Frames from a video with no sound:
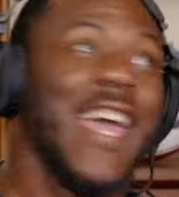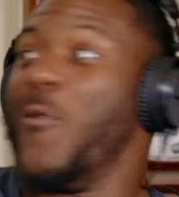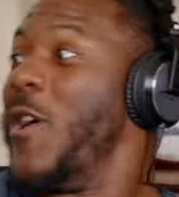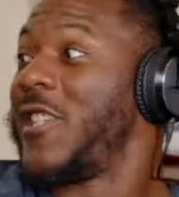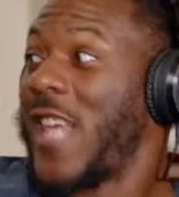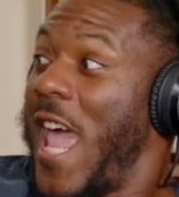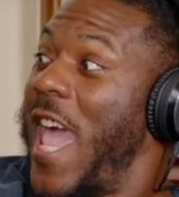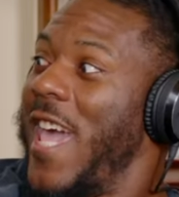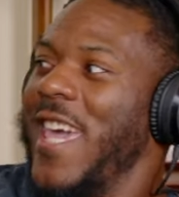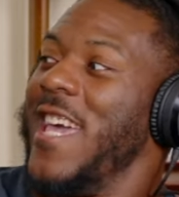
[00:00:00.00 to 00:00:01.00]
He was
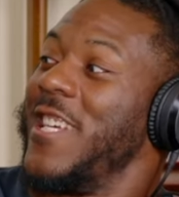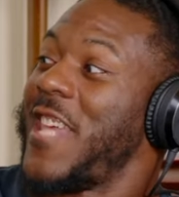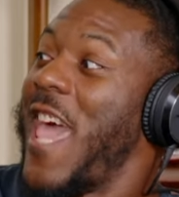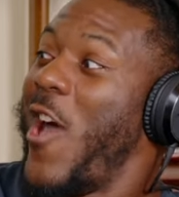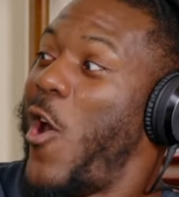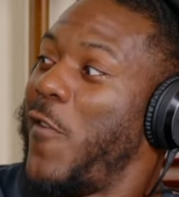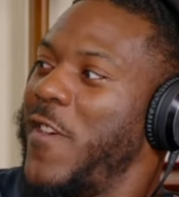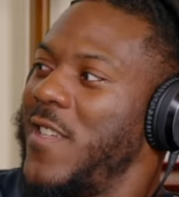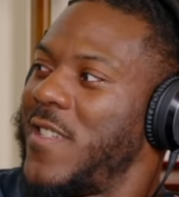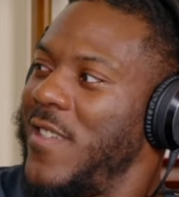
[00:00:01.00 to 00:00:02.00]
Shane
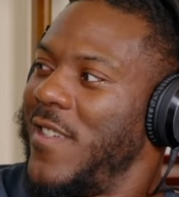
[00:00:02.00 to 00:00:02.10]
office.